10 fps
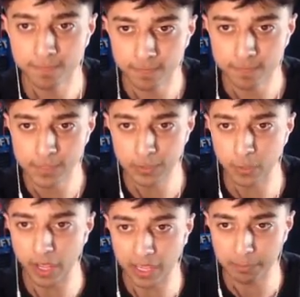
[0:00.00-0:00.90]
I don't know
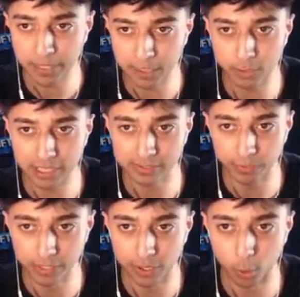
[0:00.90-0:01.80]
why I like being aggressive
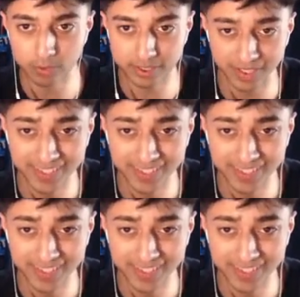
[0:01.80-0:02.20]
with the notes.